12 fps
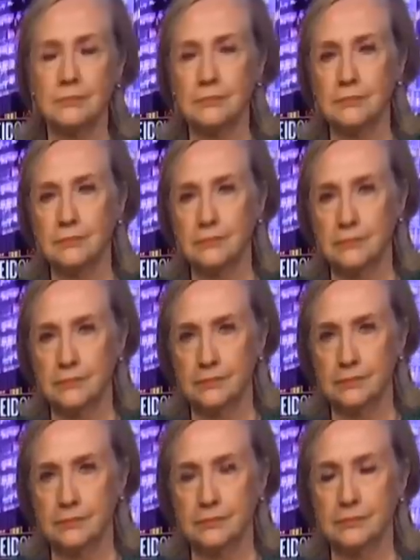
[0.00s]

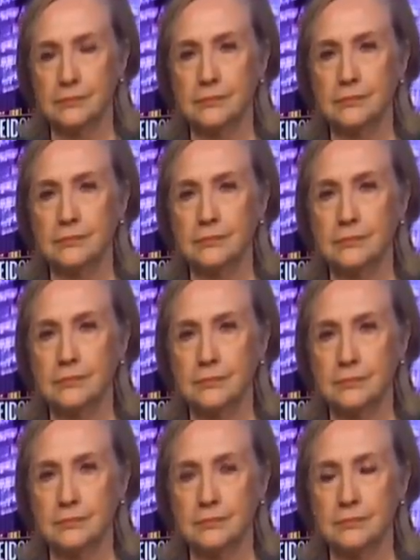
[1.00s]

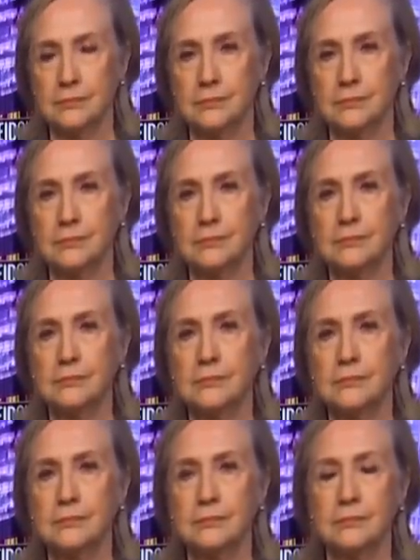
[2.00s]

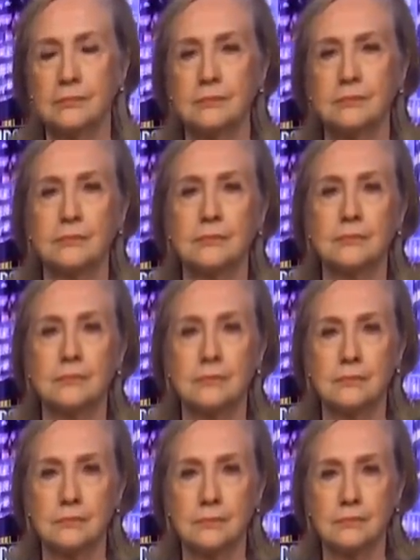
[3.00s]

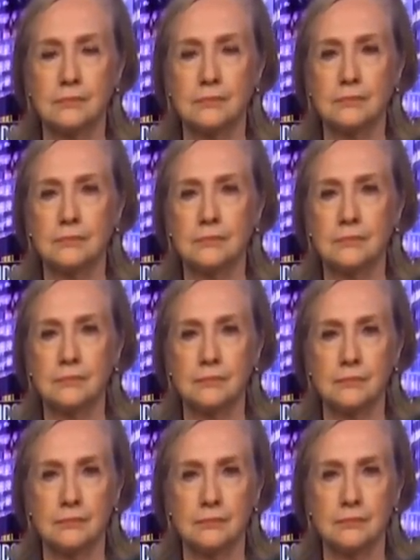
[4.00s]

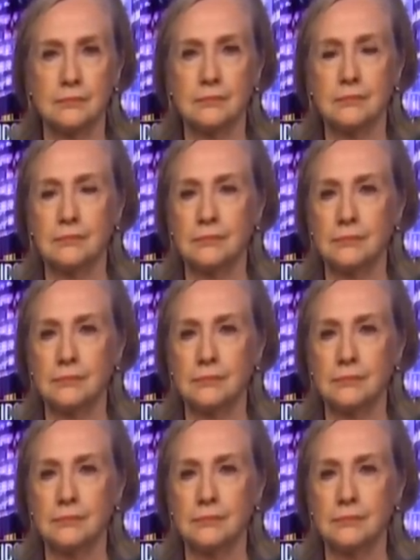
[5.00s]
(not speaking)